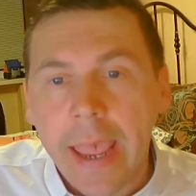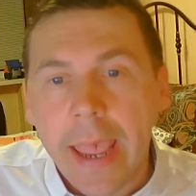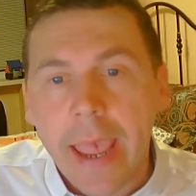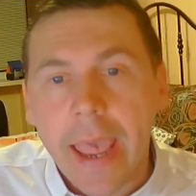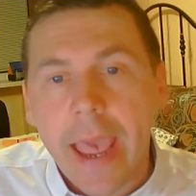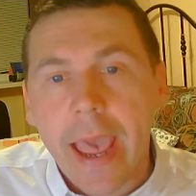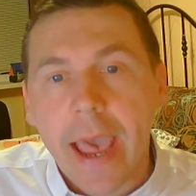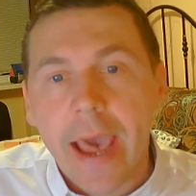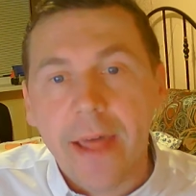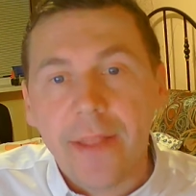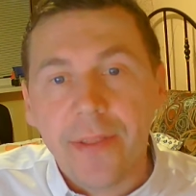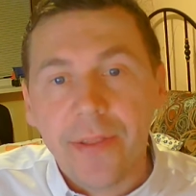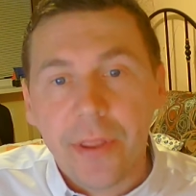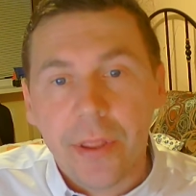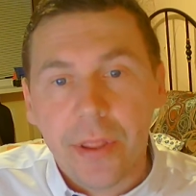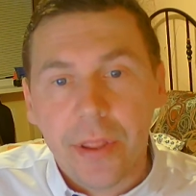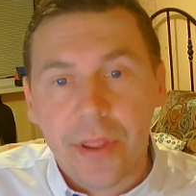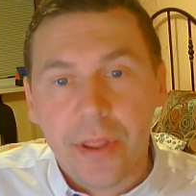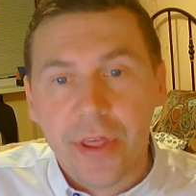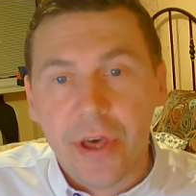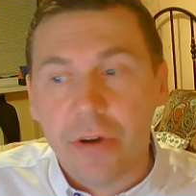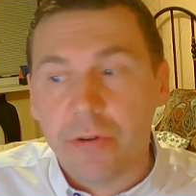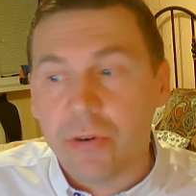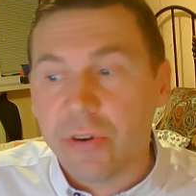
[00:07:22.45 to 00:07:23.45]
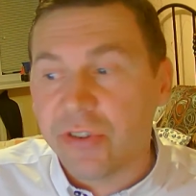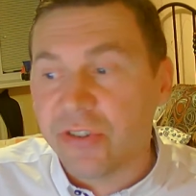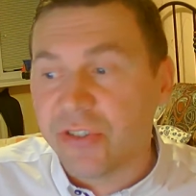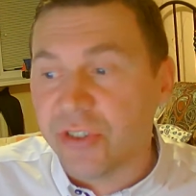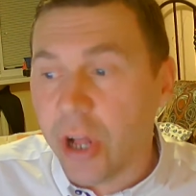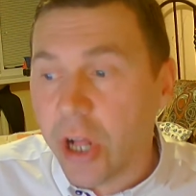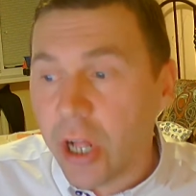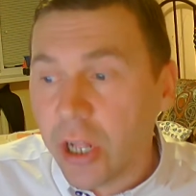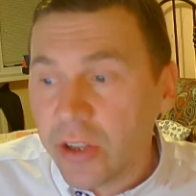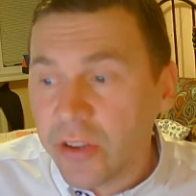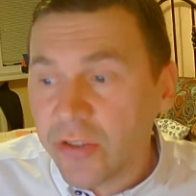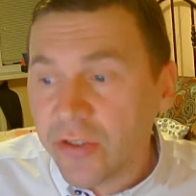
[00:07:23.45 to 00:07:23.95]
and the
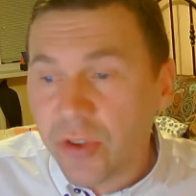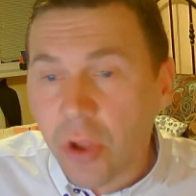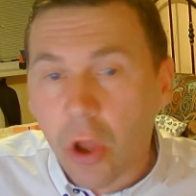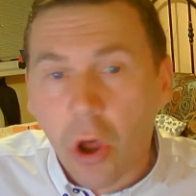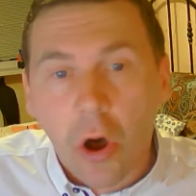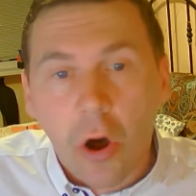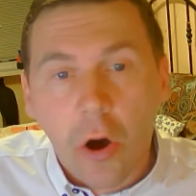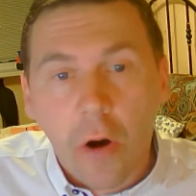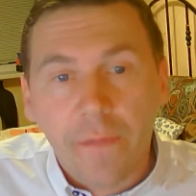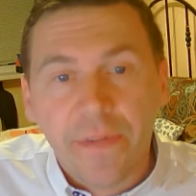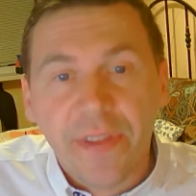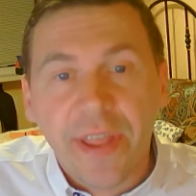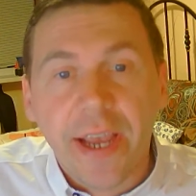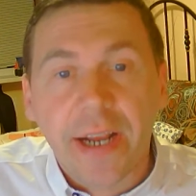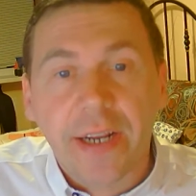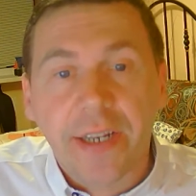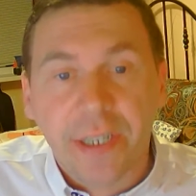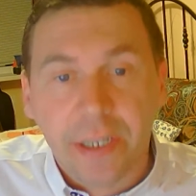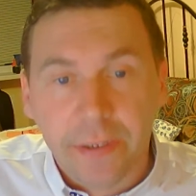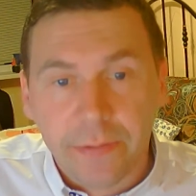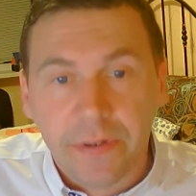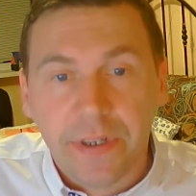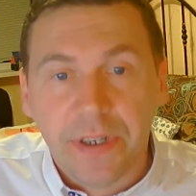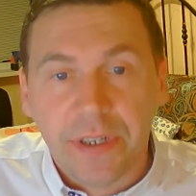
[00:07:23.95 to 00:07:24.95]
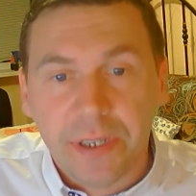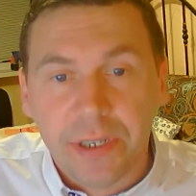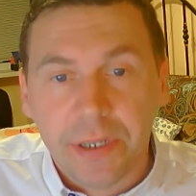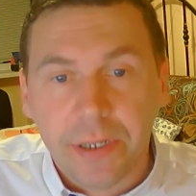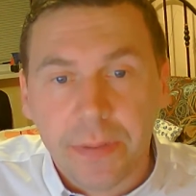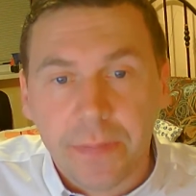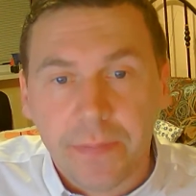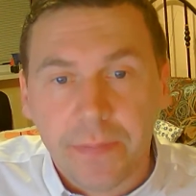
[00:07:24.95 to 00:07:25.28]
results of the activity.